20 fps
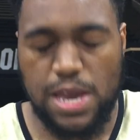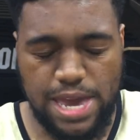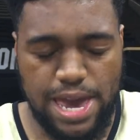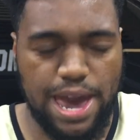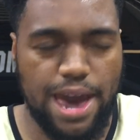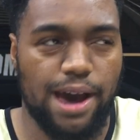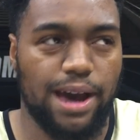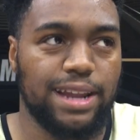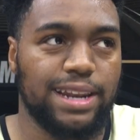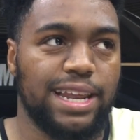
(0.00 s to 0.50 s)

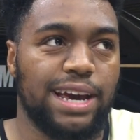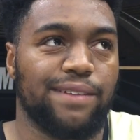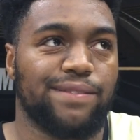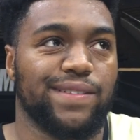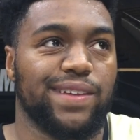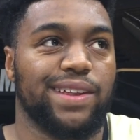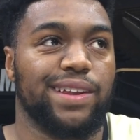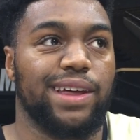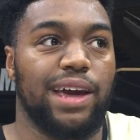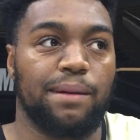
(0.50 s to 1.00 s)
Yeah,
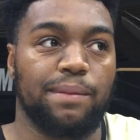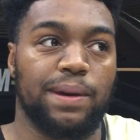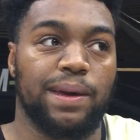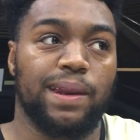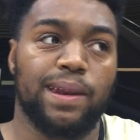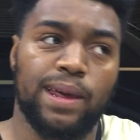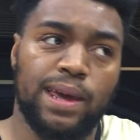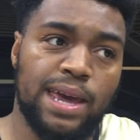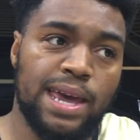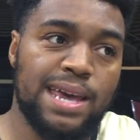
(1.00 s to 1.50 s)
definitely. I
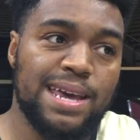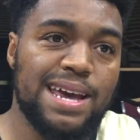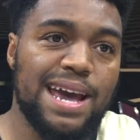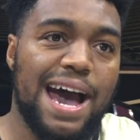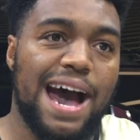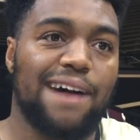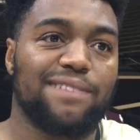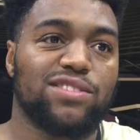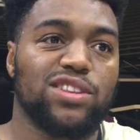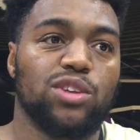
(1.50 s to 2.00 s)
mean,
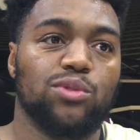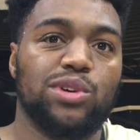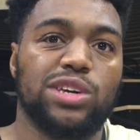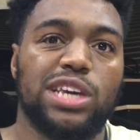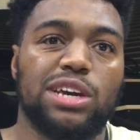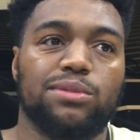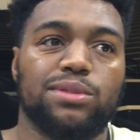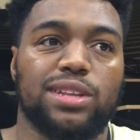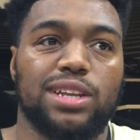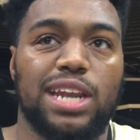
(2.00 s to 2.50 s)
after the
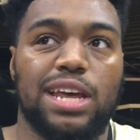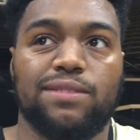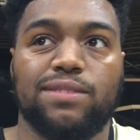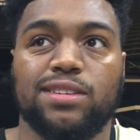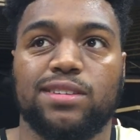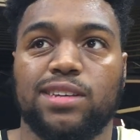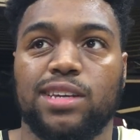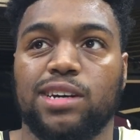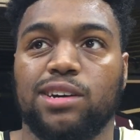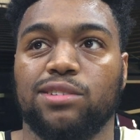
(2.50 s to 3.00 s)
weekend with the
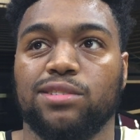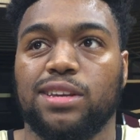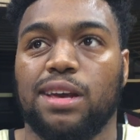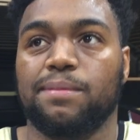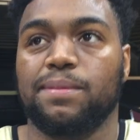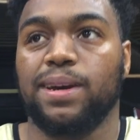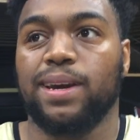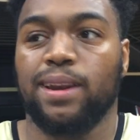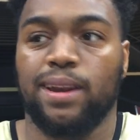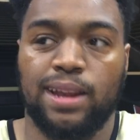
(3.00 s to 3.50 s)
Navy SEALs,
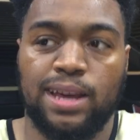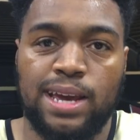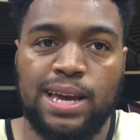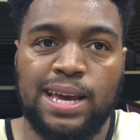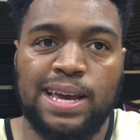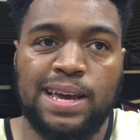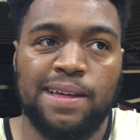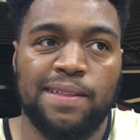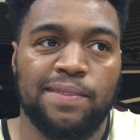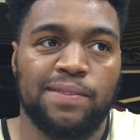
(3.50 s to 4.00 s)
I mean,
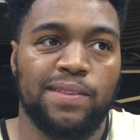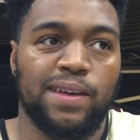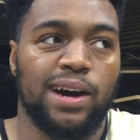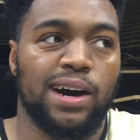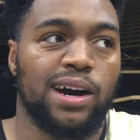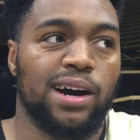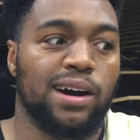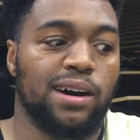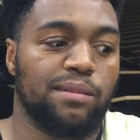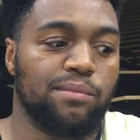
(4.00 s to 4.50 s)
the
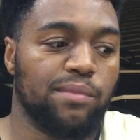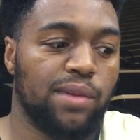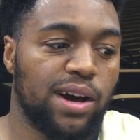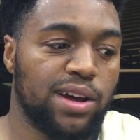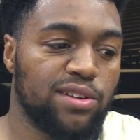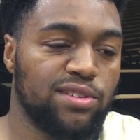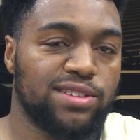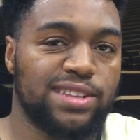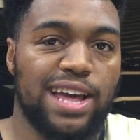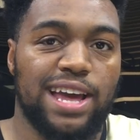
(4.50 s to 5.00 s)

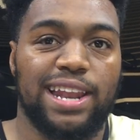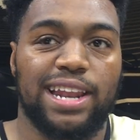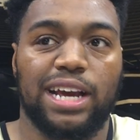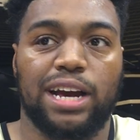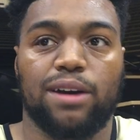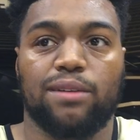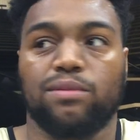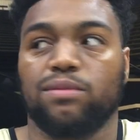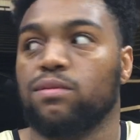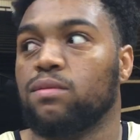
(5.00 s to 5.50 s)

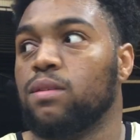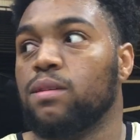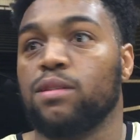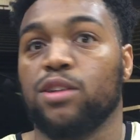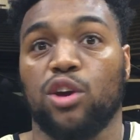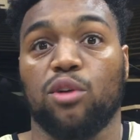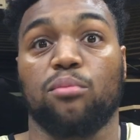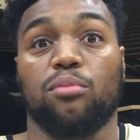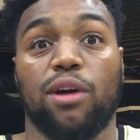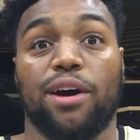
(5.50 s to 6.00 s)
understanding of
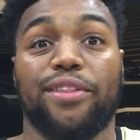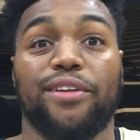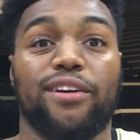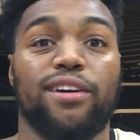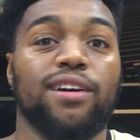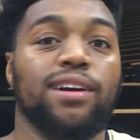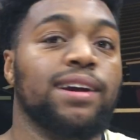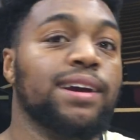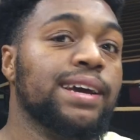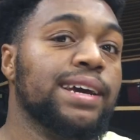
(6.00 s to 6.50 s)
your
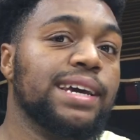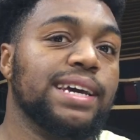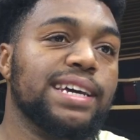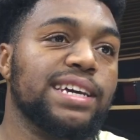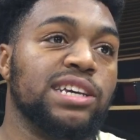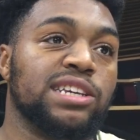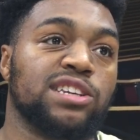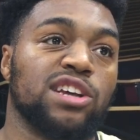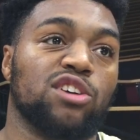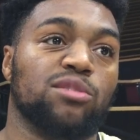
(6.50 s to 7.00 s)
brother
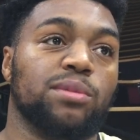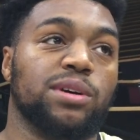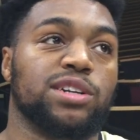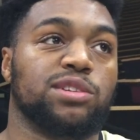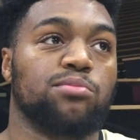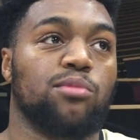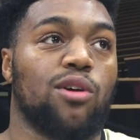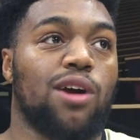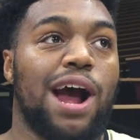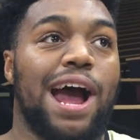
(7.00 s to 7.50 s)
is so
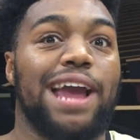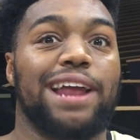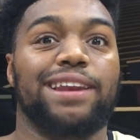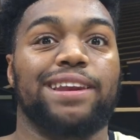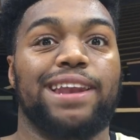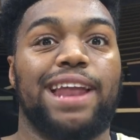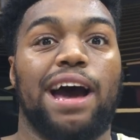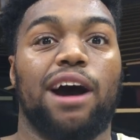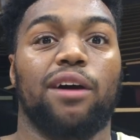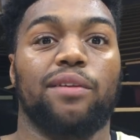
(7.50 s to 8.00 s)
much more
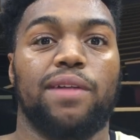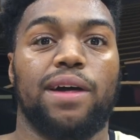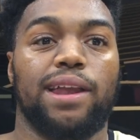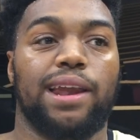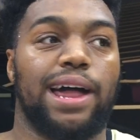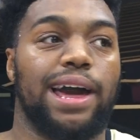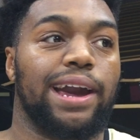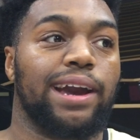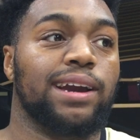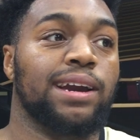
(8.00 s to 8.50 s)
heightened now
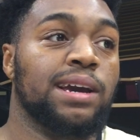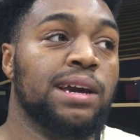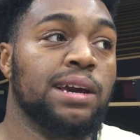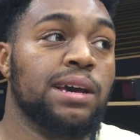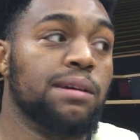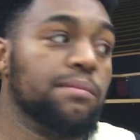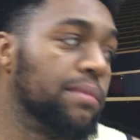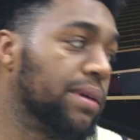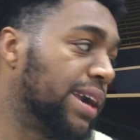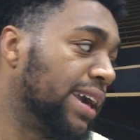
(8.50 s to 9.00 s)
that like
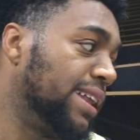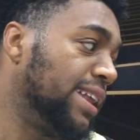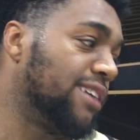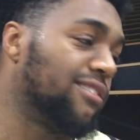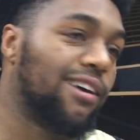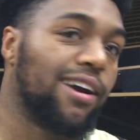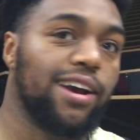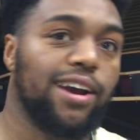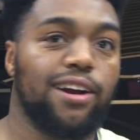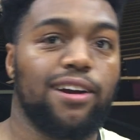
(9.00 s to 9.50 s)

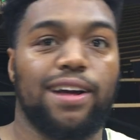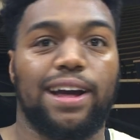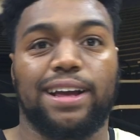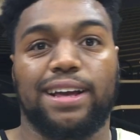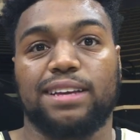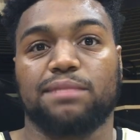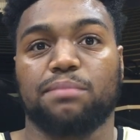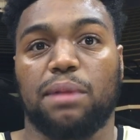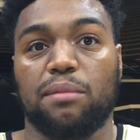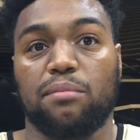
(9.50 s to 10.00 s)
McKinley right here,
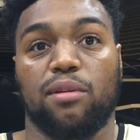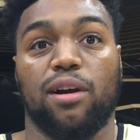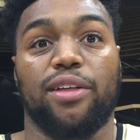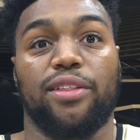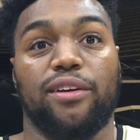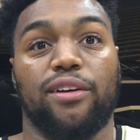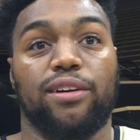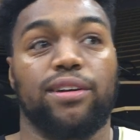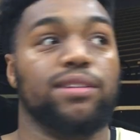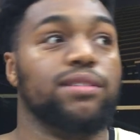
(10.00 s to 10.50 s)
like he's my
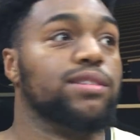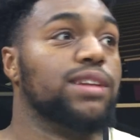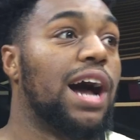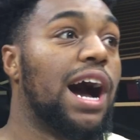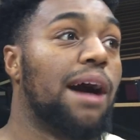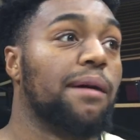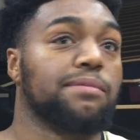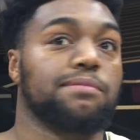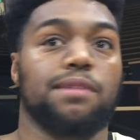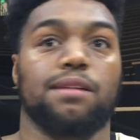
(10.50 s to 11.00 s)
brother,
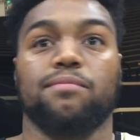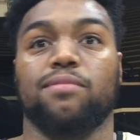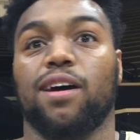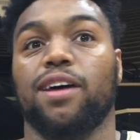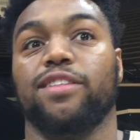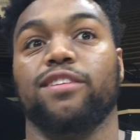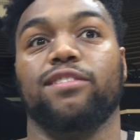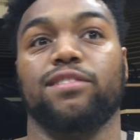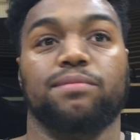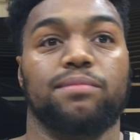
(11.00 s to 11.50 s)
Dom's my
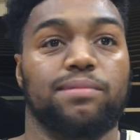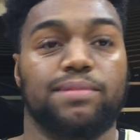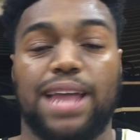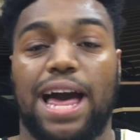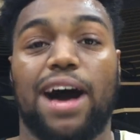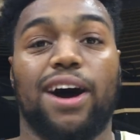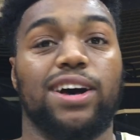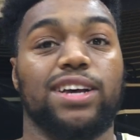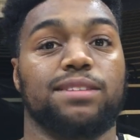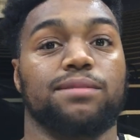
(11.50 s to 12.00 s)
brother,
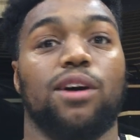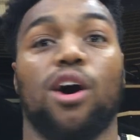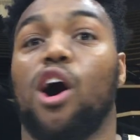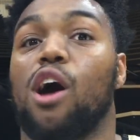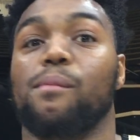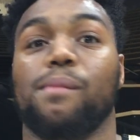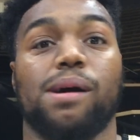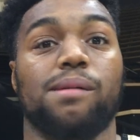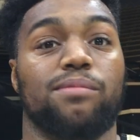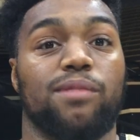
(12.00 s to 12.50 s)
Dallas,
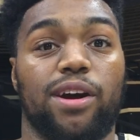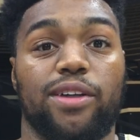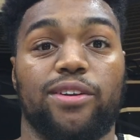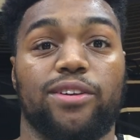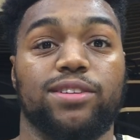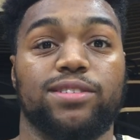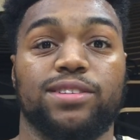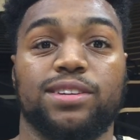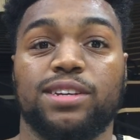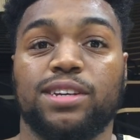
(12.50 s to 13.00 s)
all my
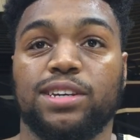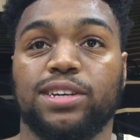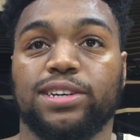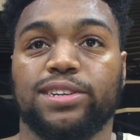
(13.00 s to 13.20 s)
brothers.